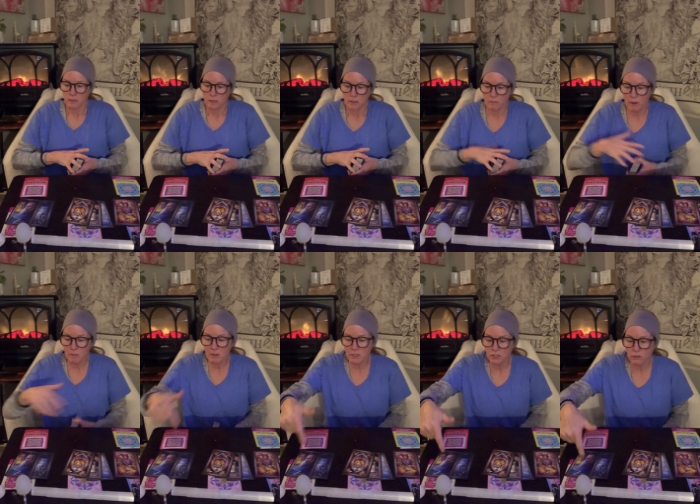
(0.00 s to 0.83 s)
And maybe
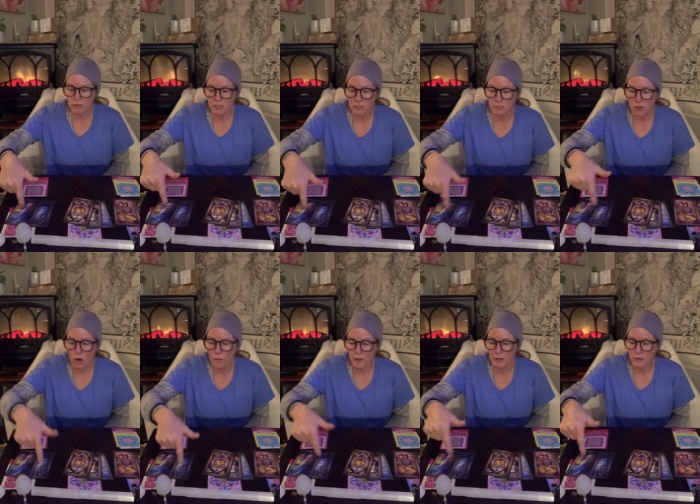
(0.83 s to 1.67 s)
it's you need to go
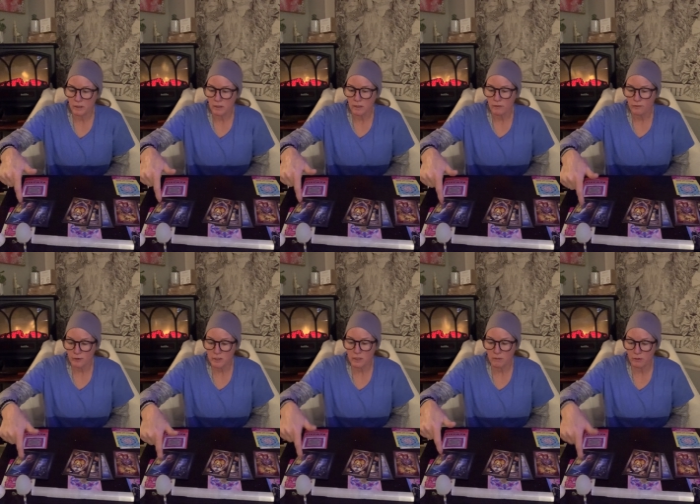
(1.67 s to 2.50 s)
in. For
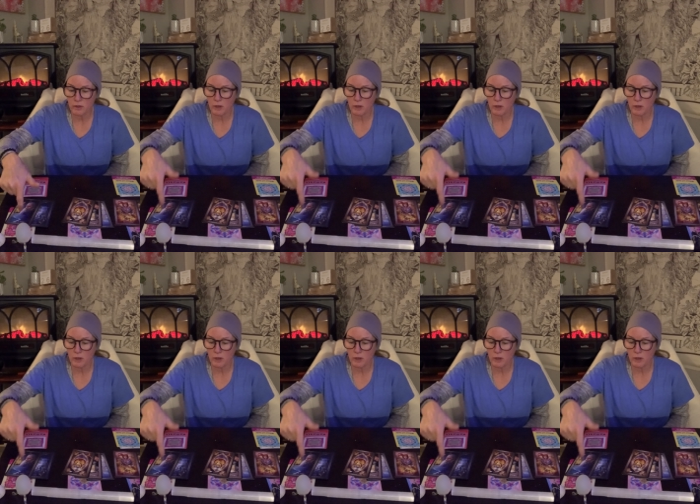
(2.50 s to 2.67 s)
some of you,